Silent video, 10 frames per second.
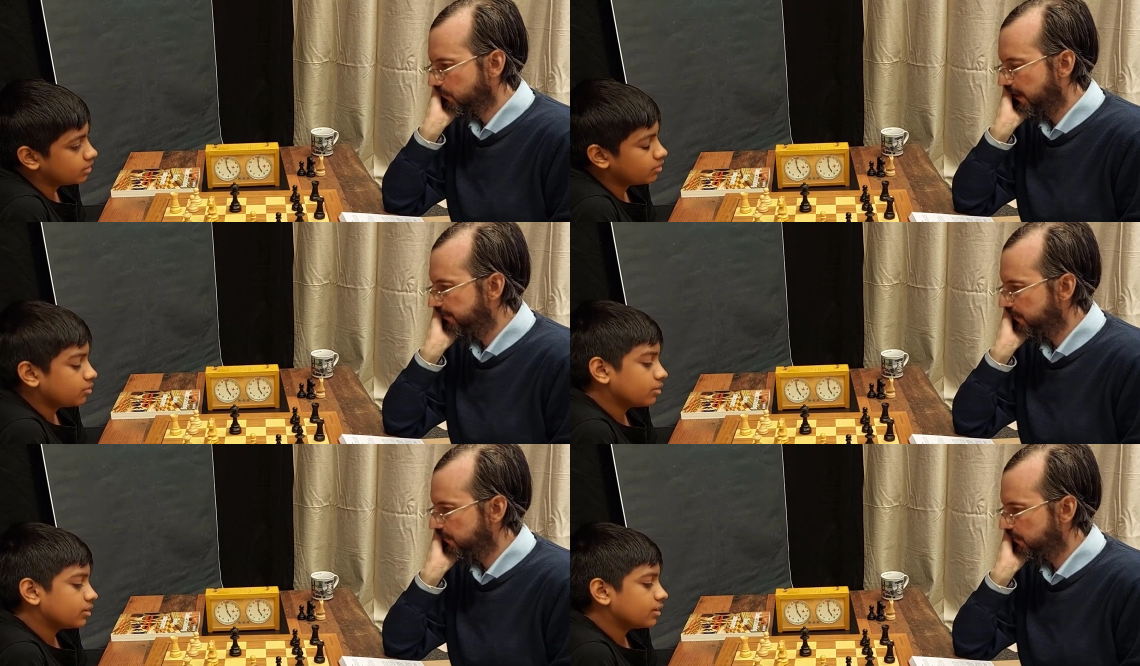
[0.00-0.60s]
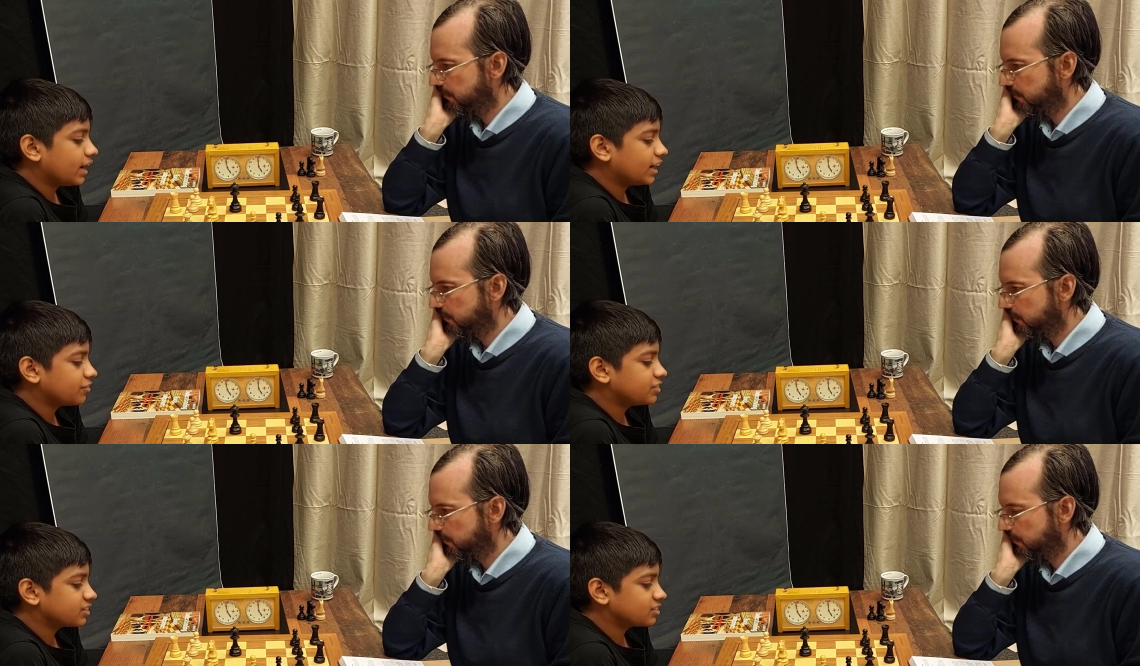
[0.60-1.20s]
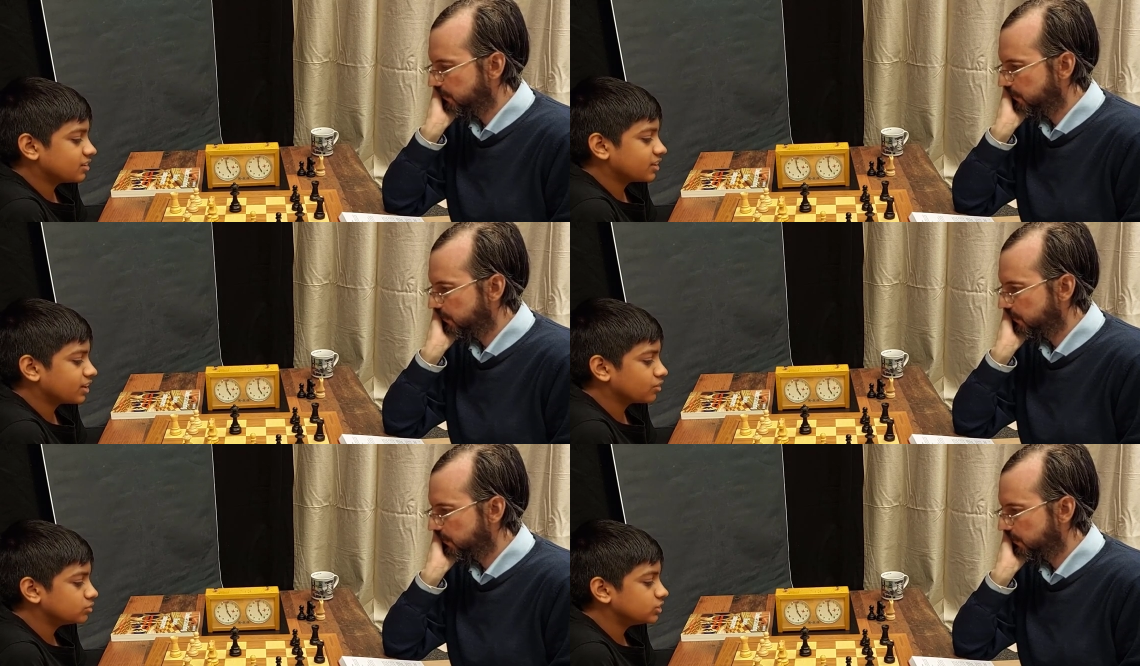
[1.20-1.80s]
Speaker 1: Uh,
Speaker 2: knight f6, he
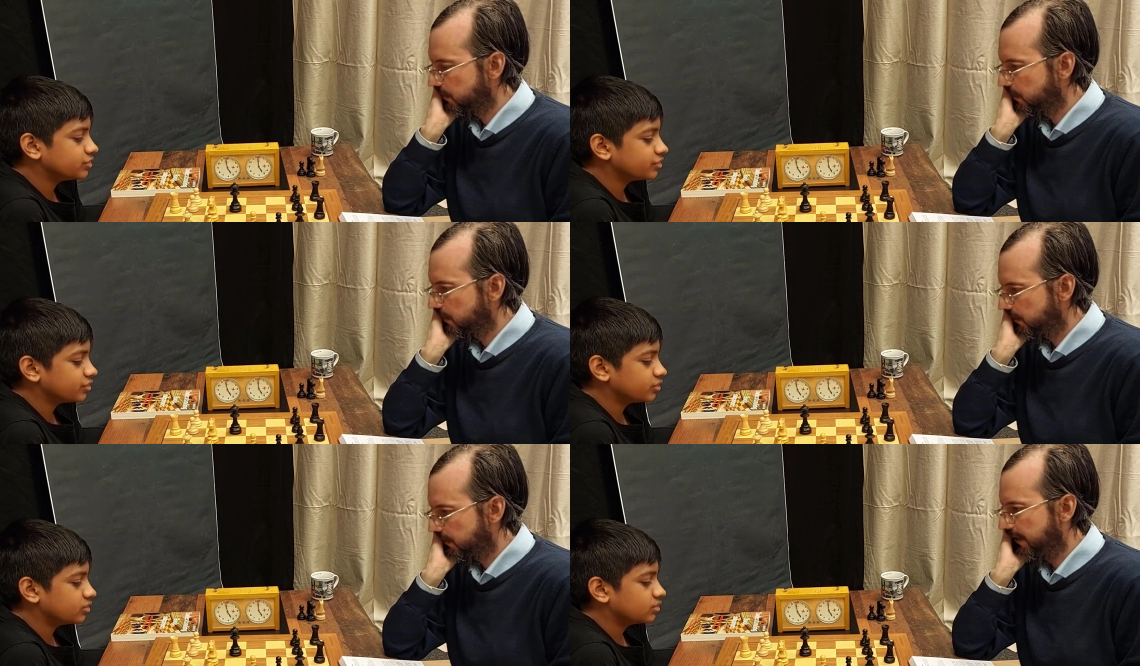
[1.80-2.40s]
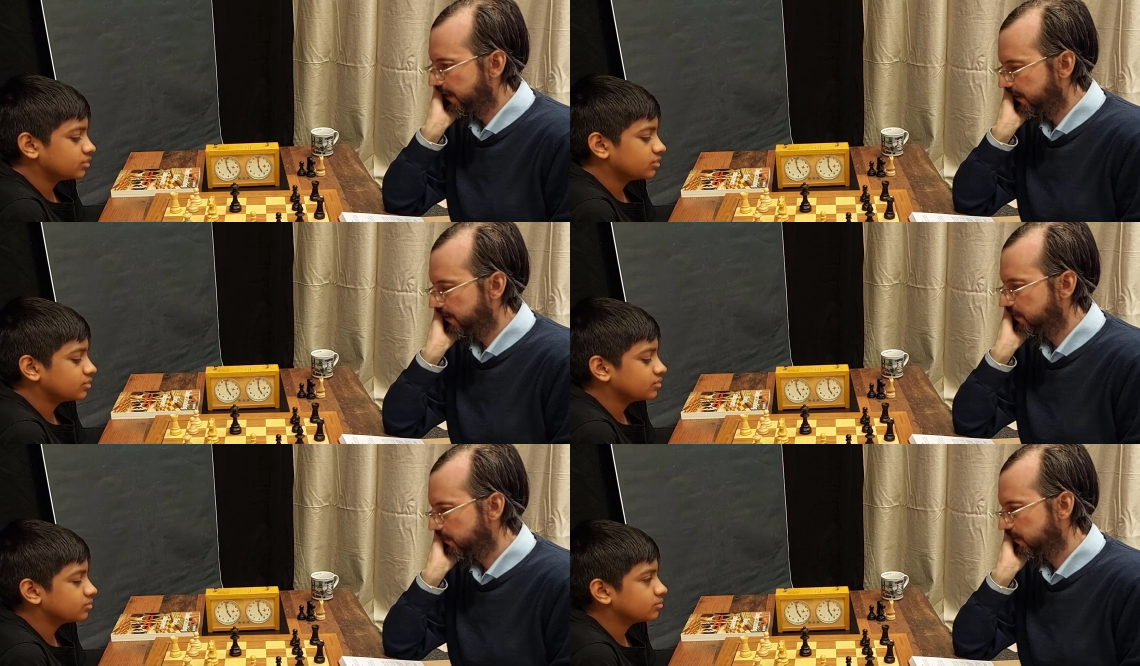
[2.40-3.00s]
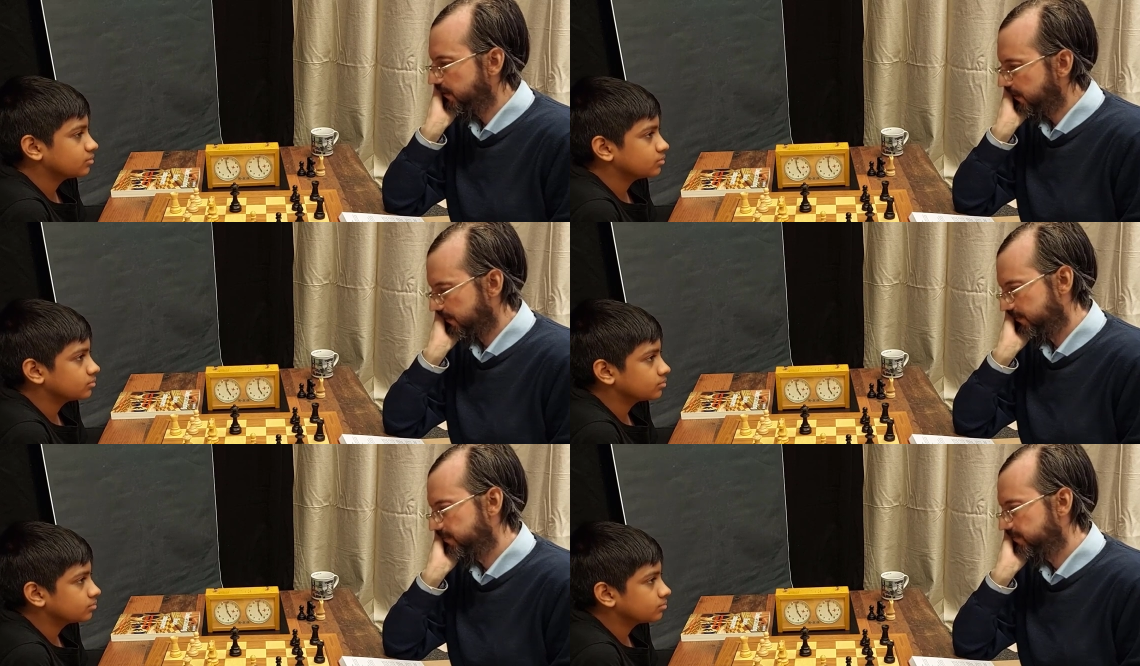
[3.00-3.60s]
can go g4.
Speaker 1: Yeah, yeah, yeah.
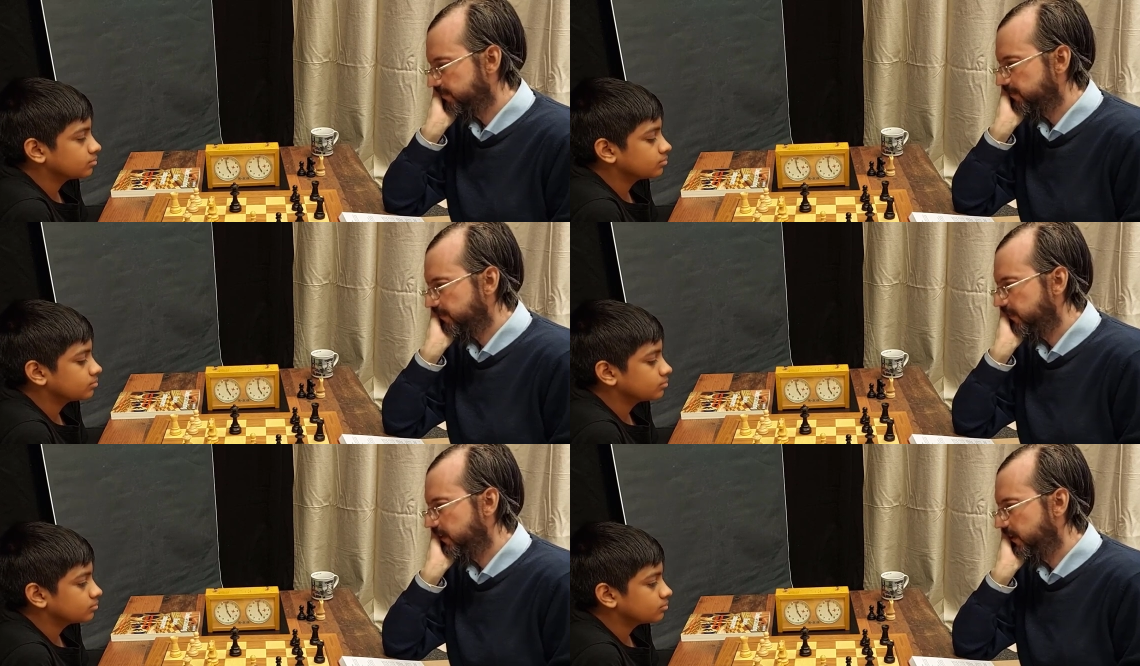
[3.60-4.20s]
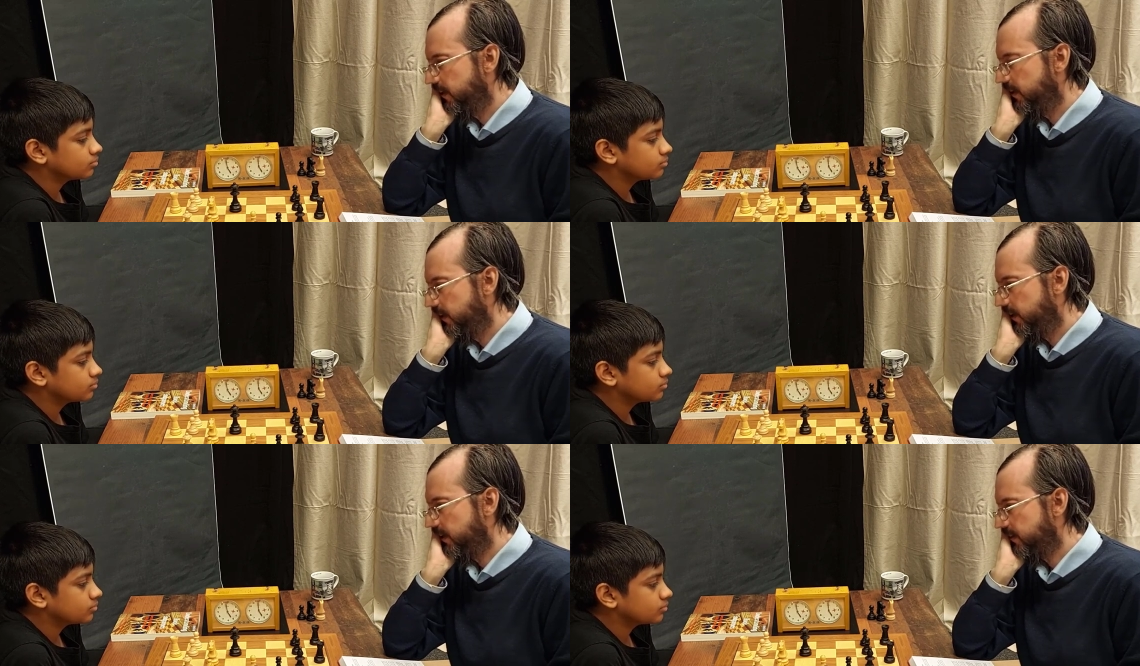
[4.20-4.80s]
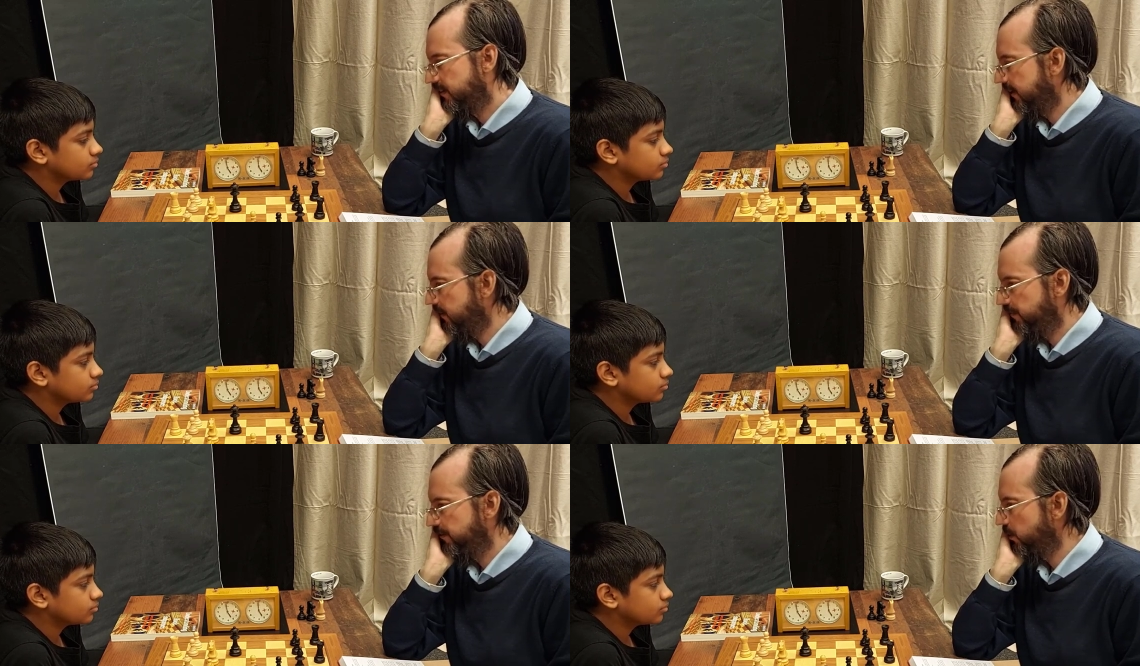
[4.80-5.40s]
And
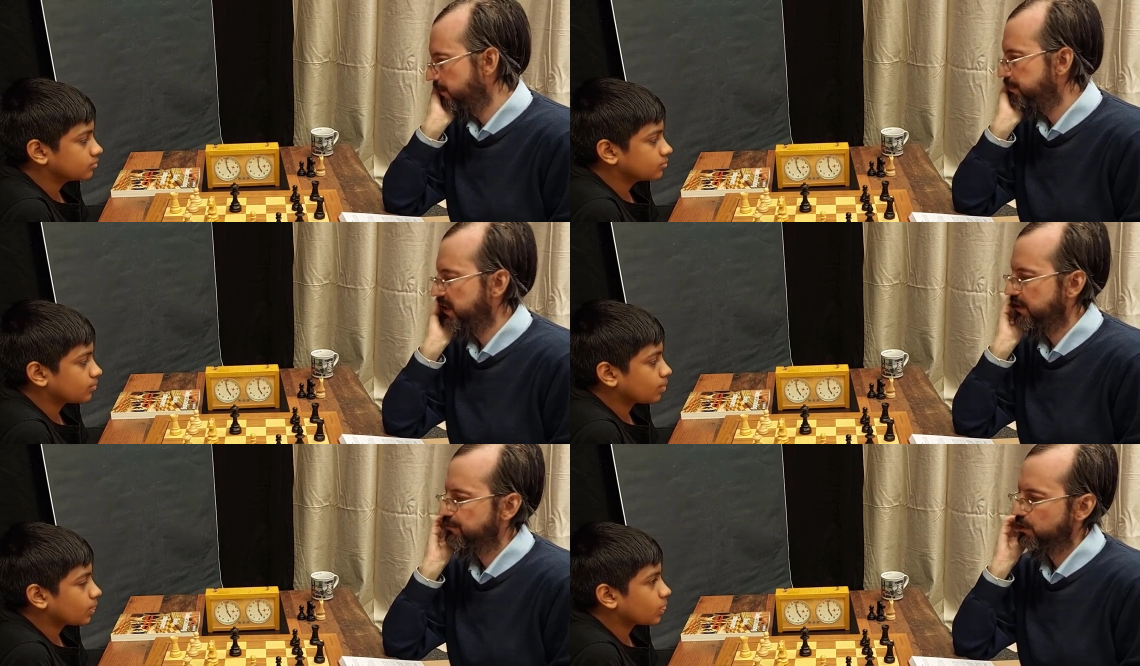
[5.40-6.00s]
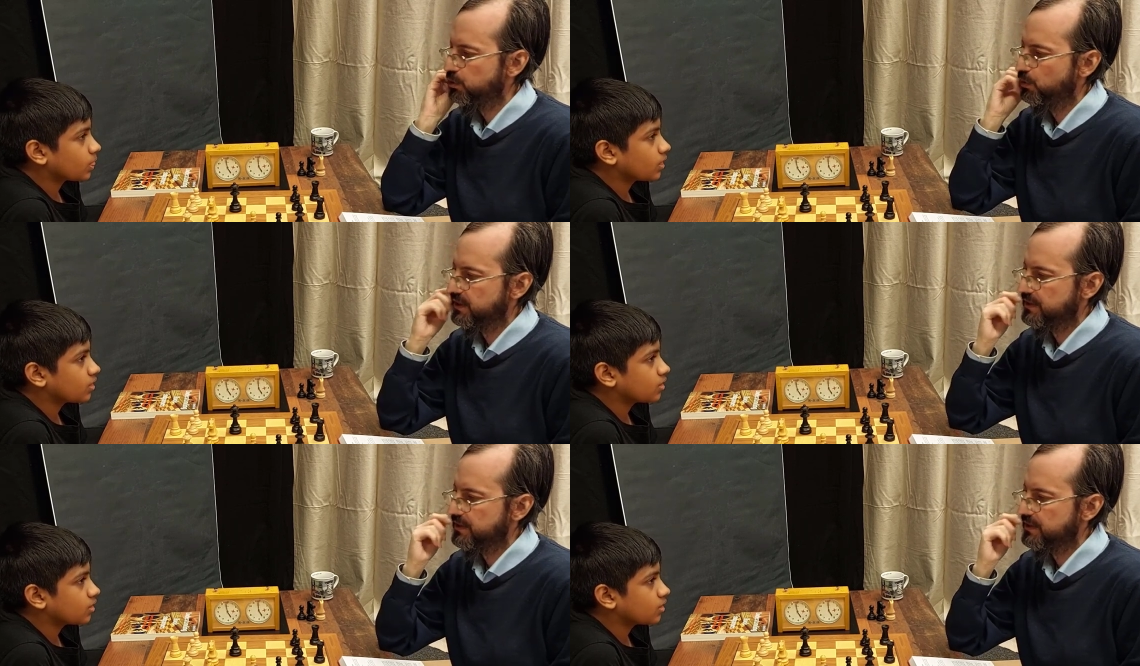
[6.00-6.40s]
then we were playing for two